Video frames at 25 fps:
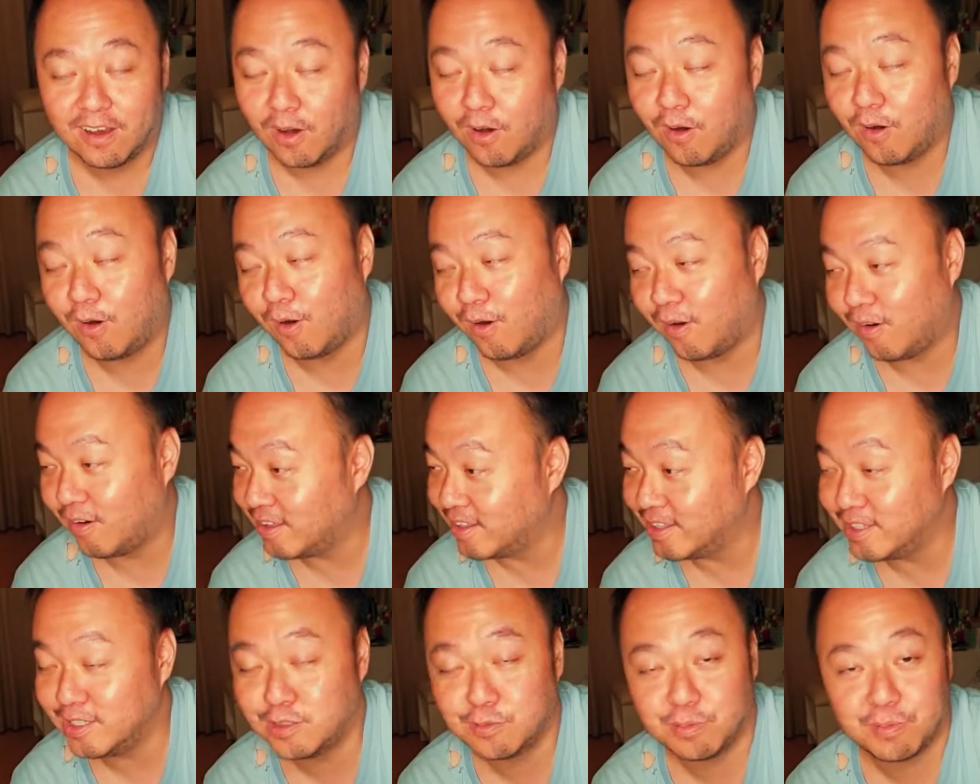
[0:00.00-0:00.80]

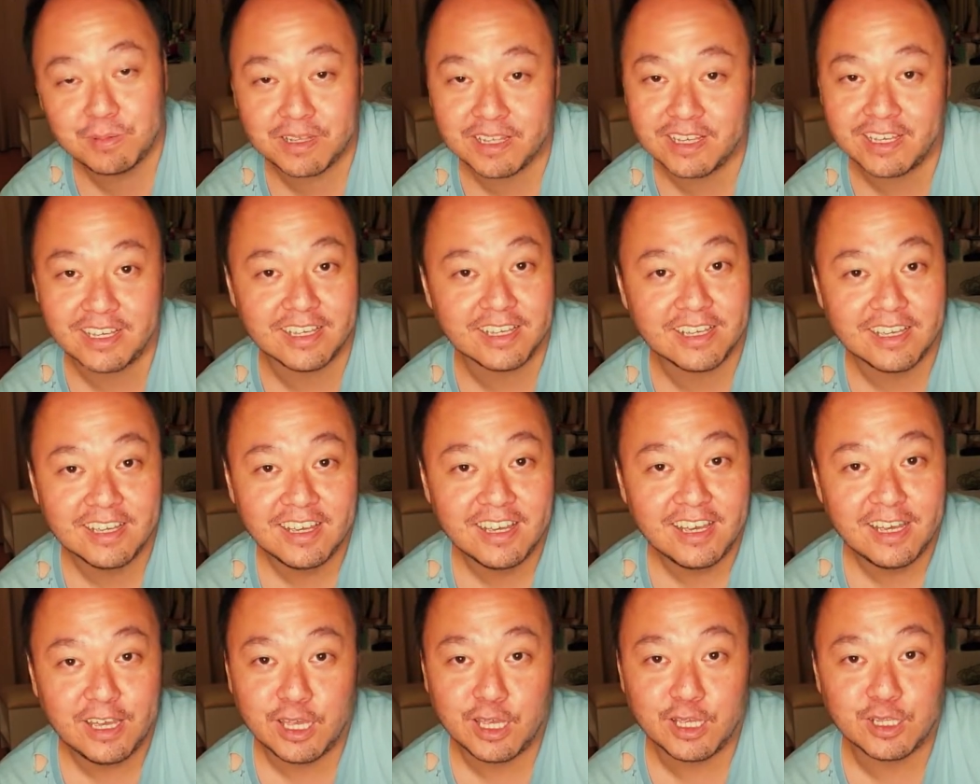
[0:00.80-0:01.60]
oh, this play
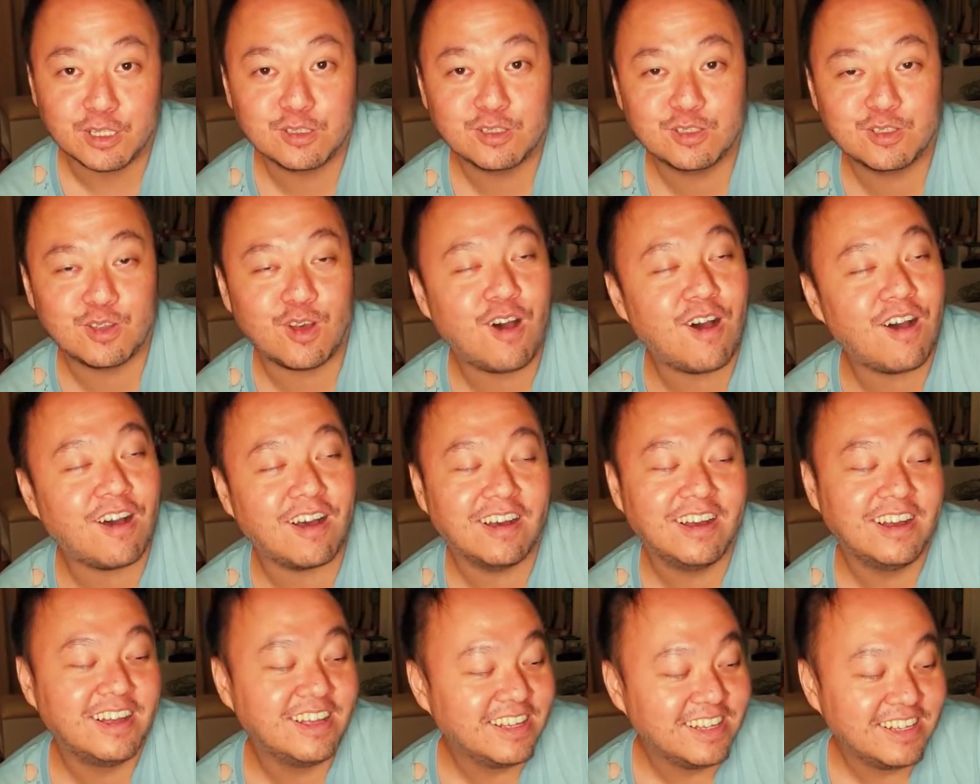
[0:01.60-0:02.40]
is
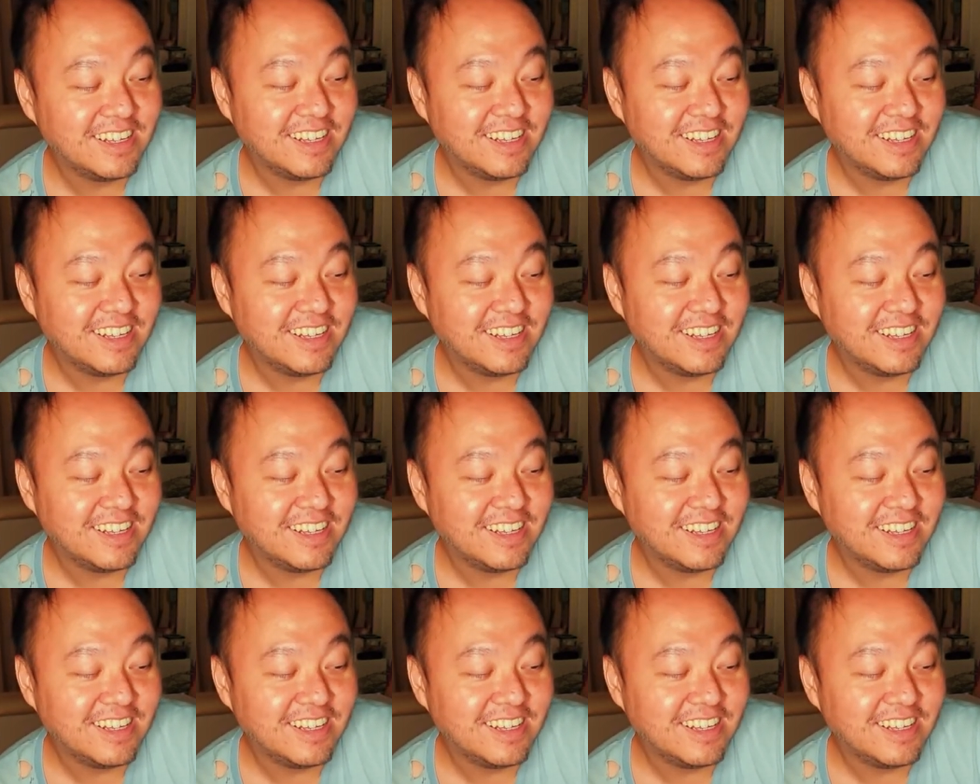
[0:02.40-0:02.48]
talk,